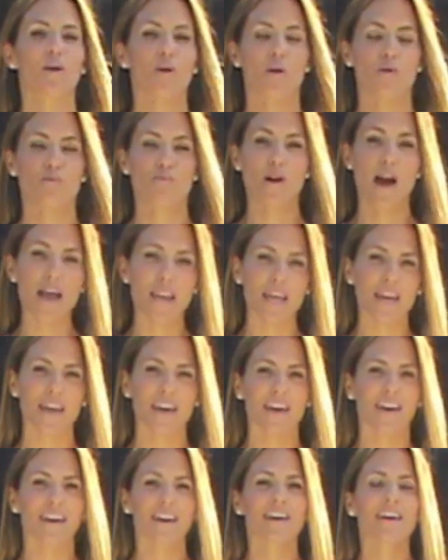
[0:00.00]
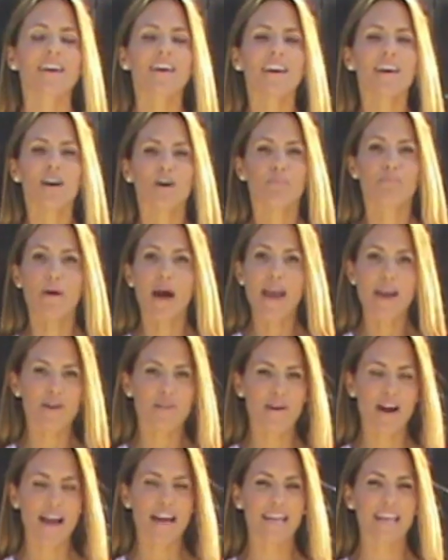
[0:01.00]
or running, bike
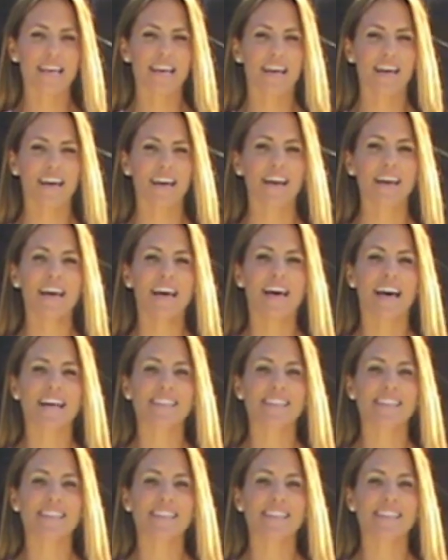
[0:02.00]
riding.